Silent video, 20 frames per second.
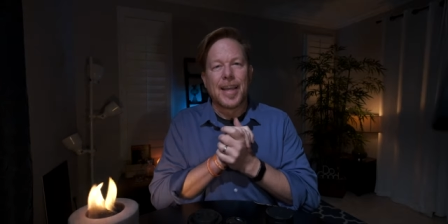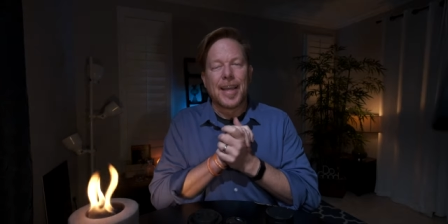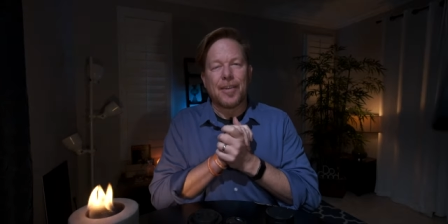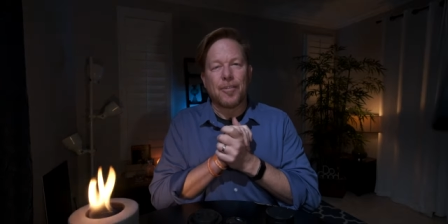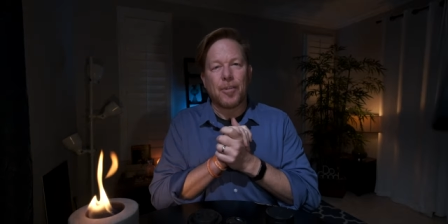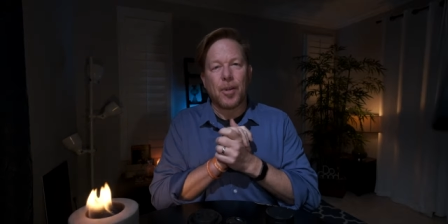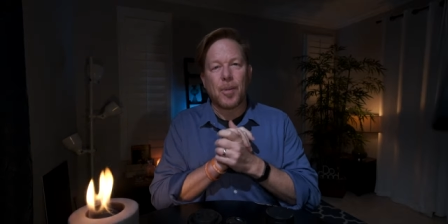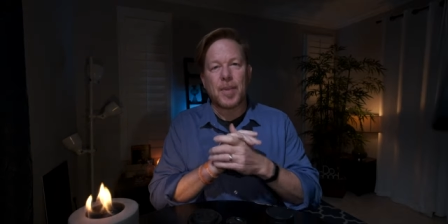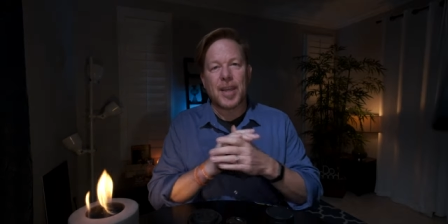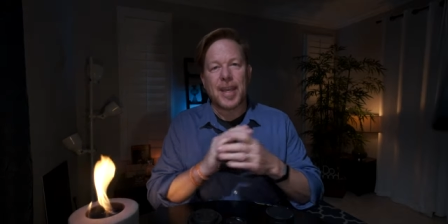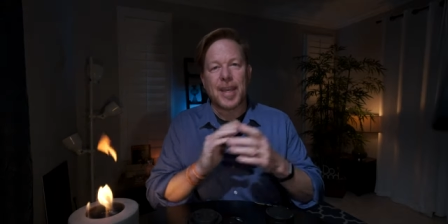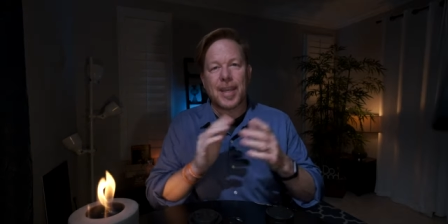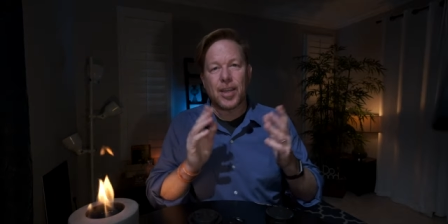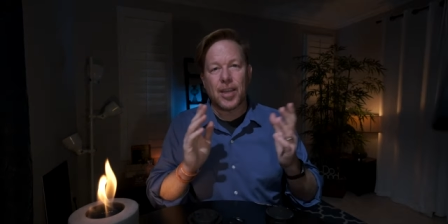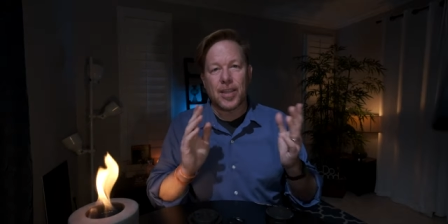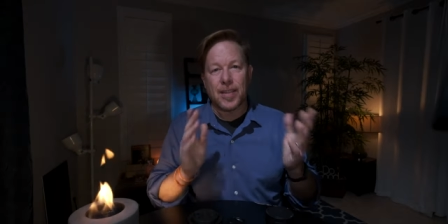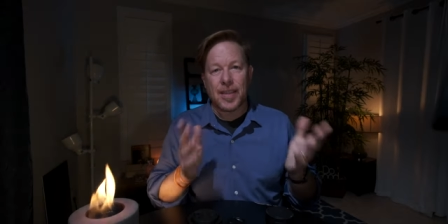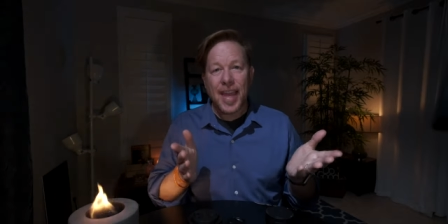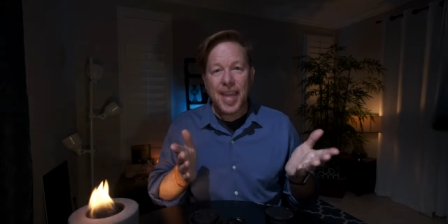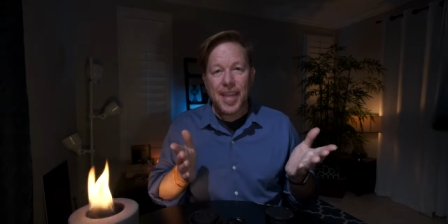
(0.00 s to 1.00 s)
from the
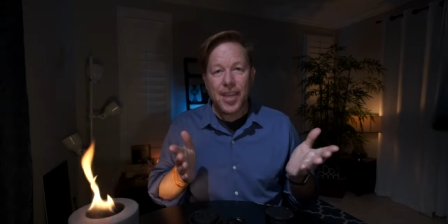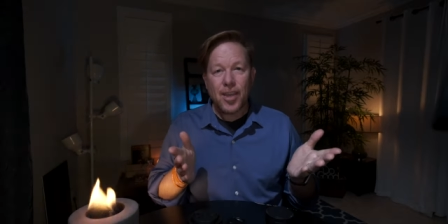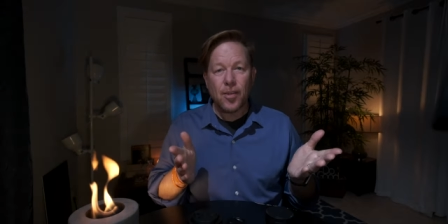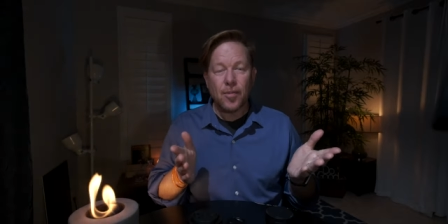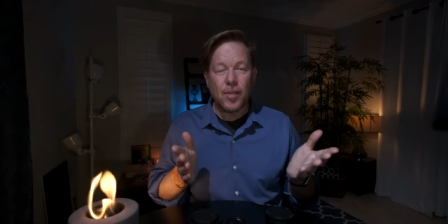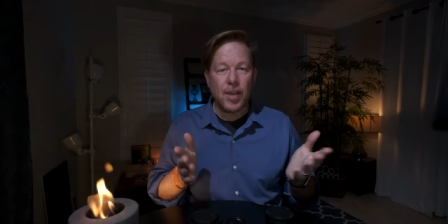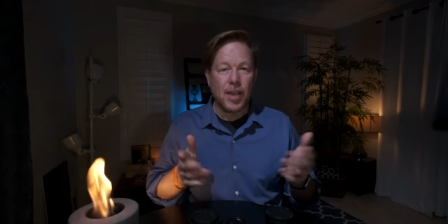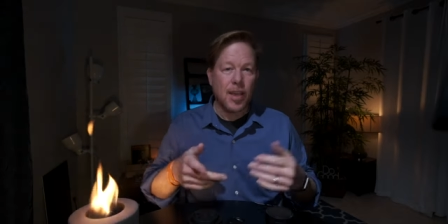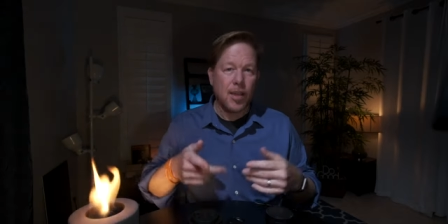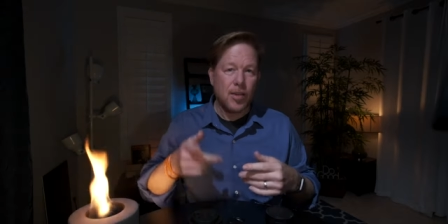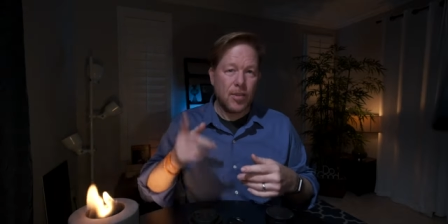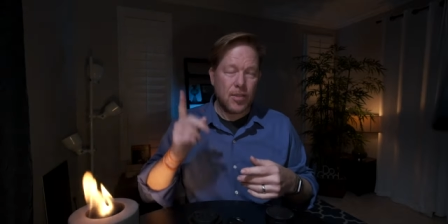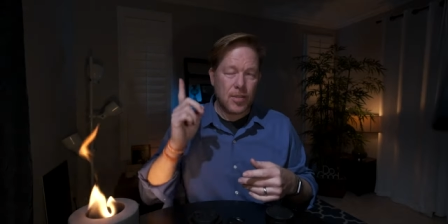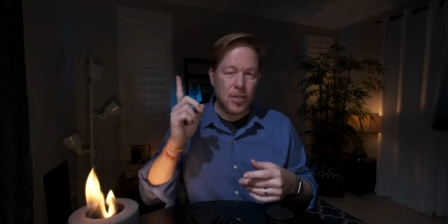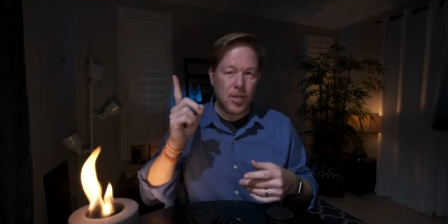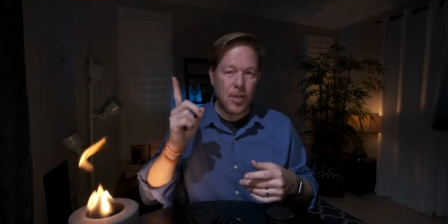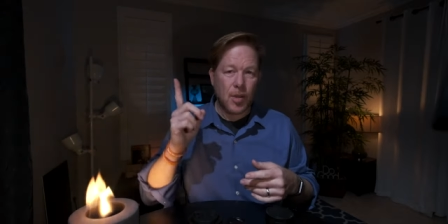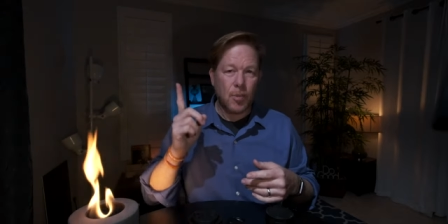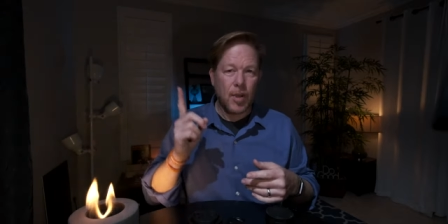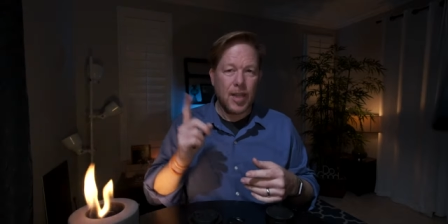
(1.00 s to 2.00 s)
thank you video,
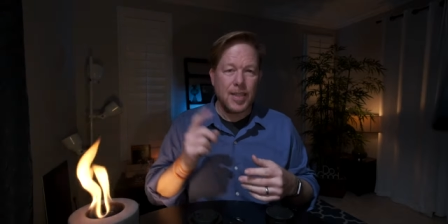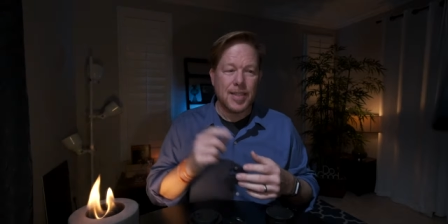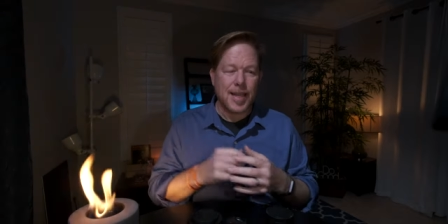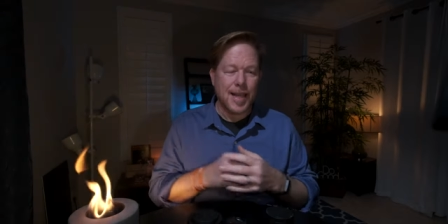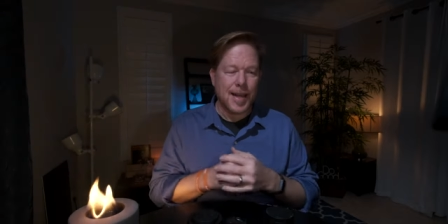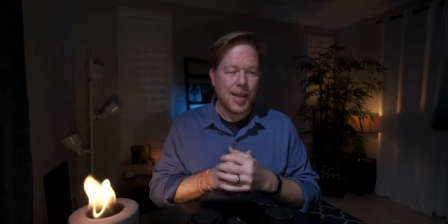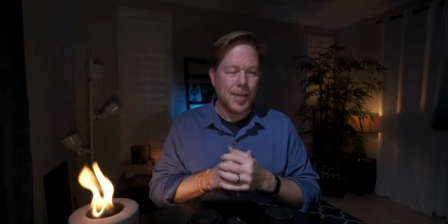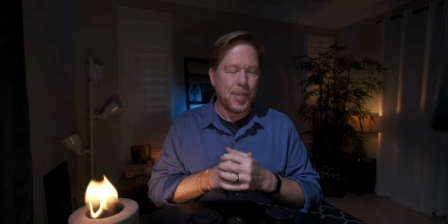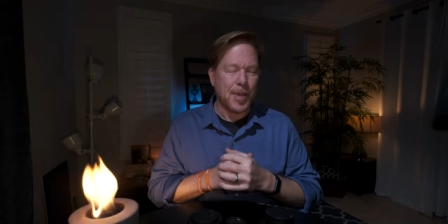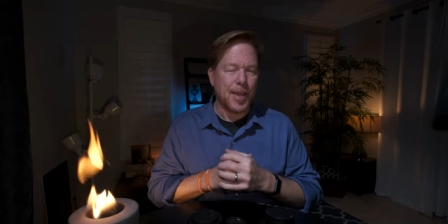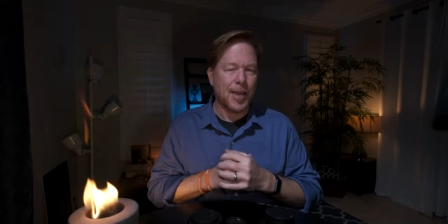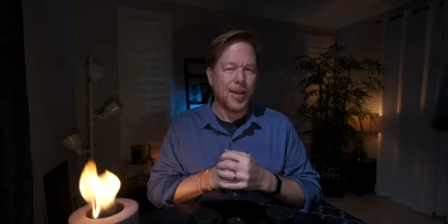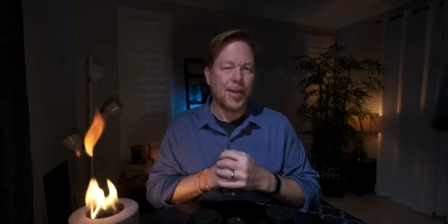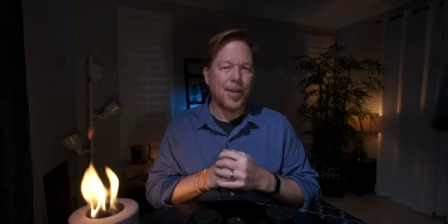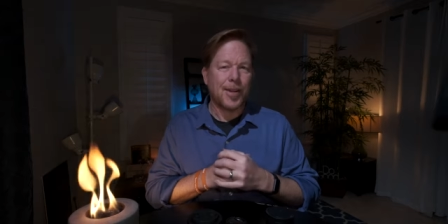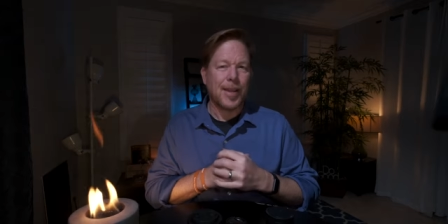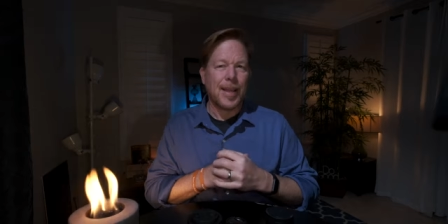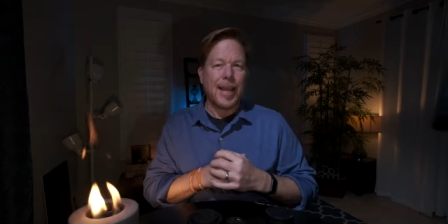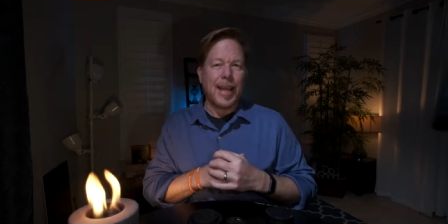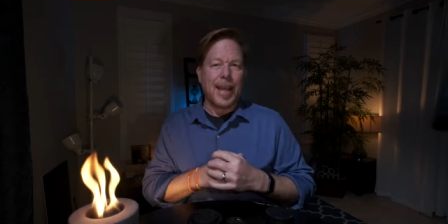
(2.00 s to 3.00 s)
so you can watch that up
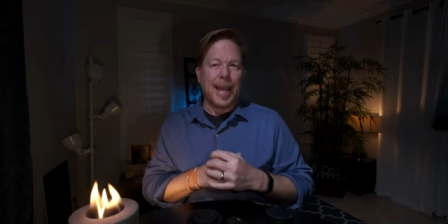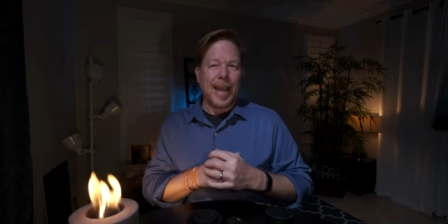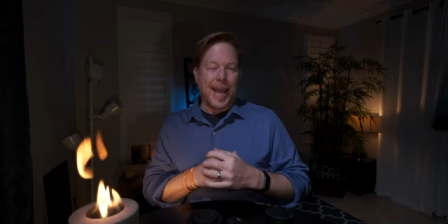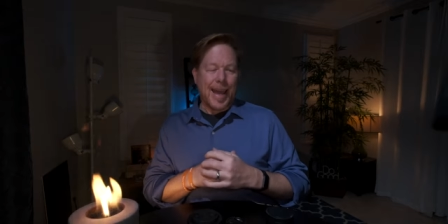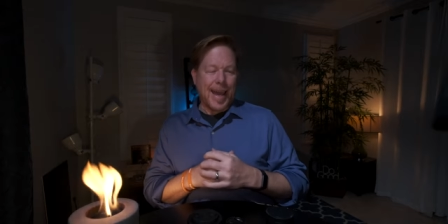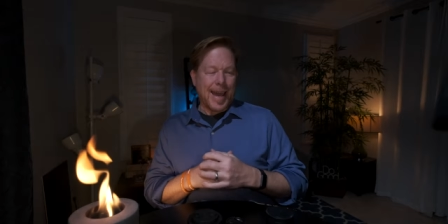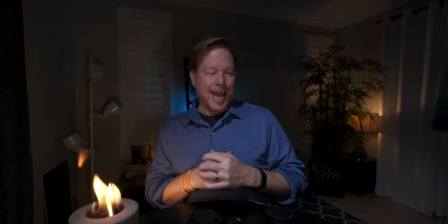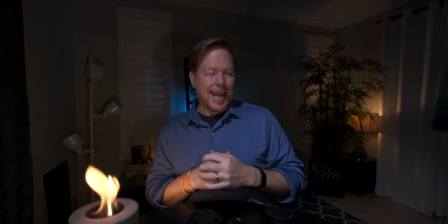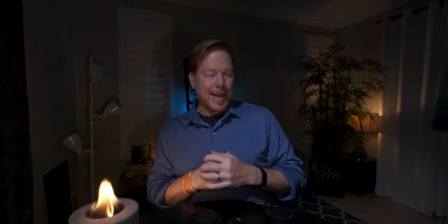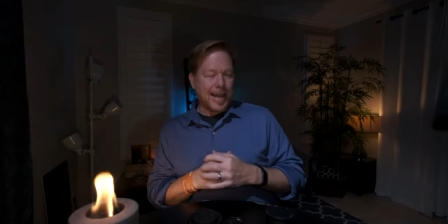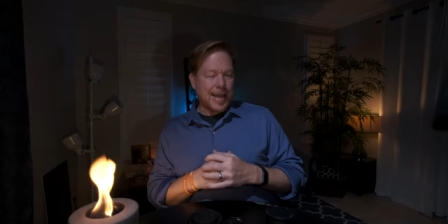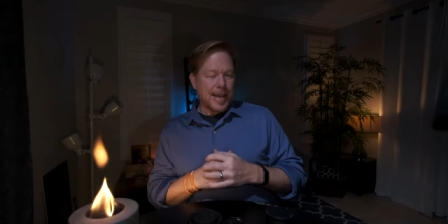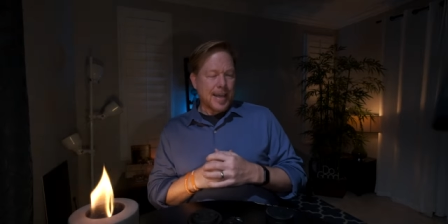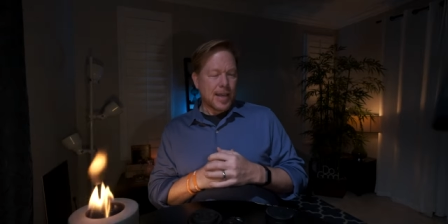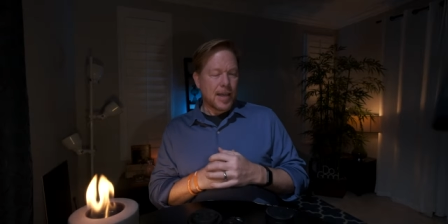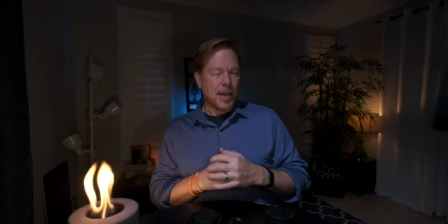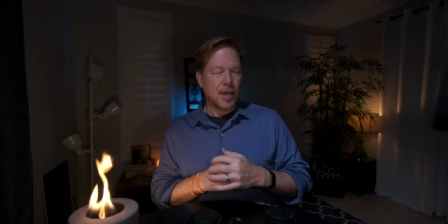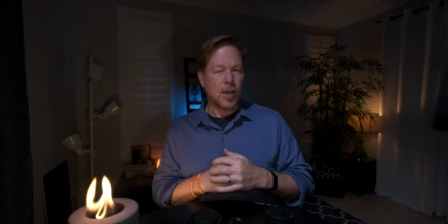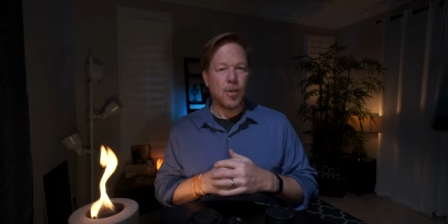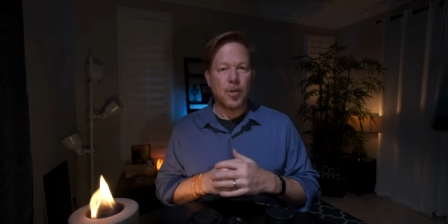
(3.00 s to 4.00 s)
here. And
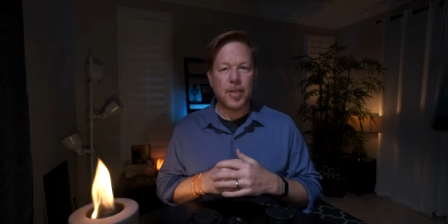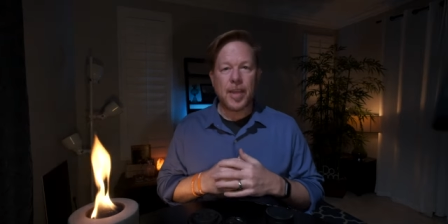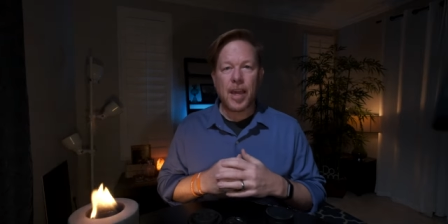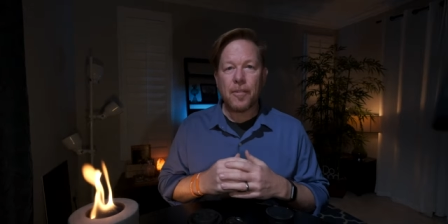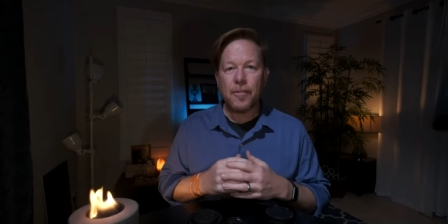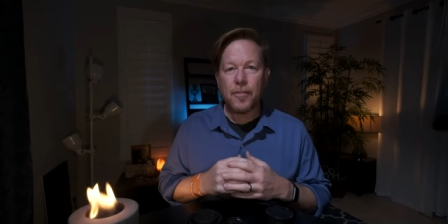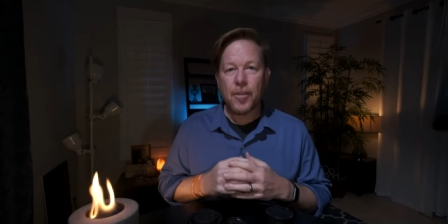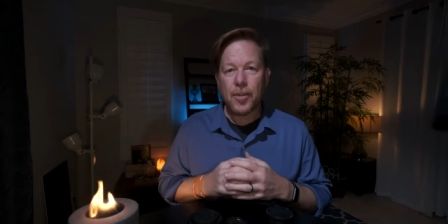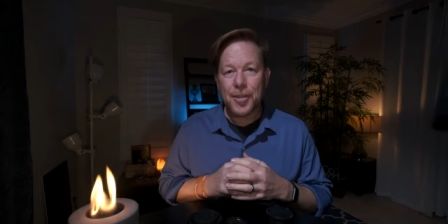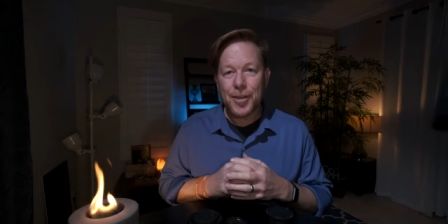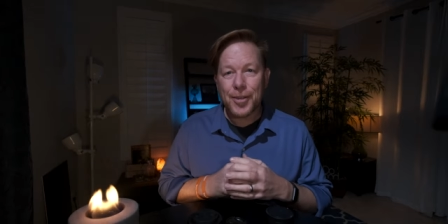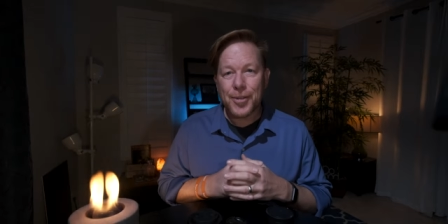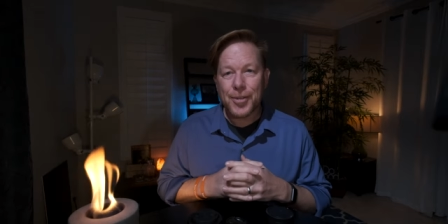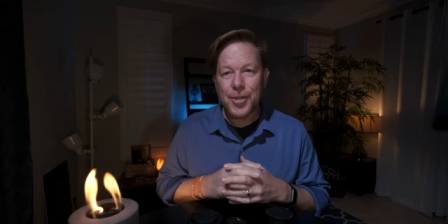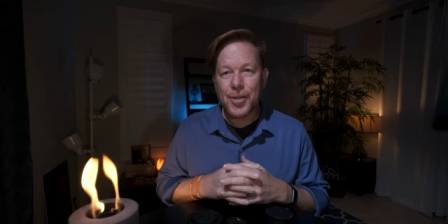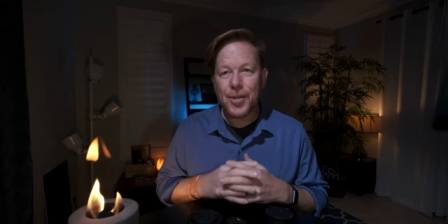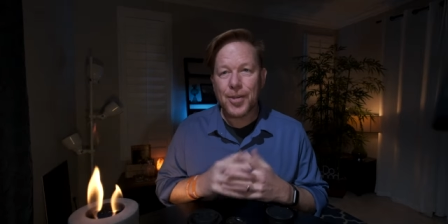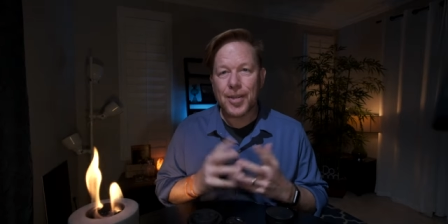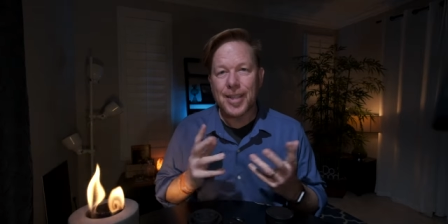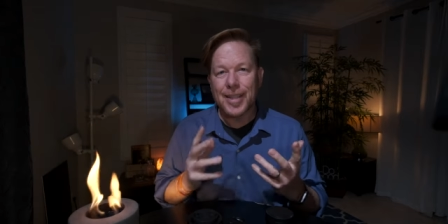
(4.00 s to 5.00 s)
without further
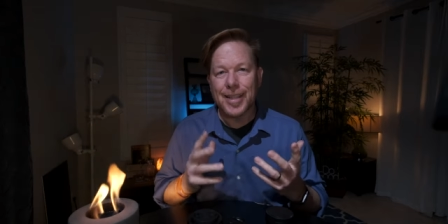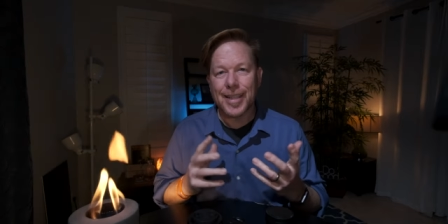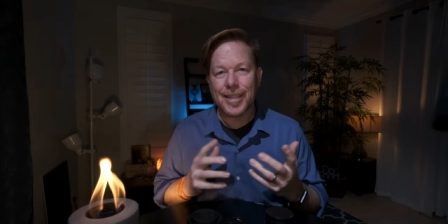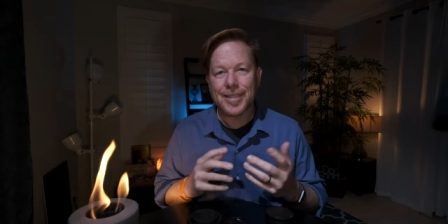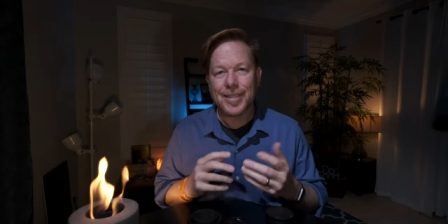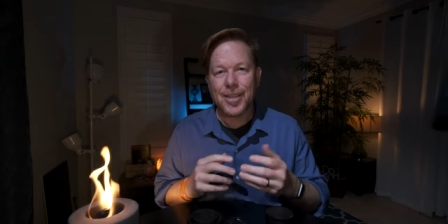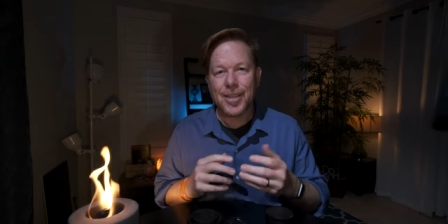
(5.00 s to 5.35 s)
ado, let's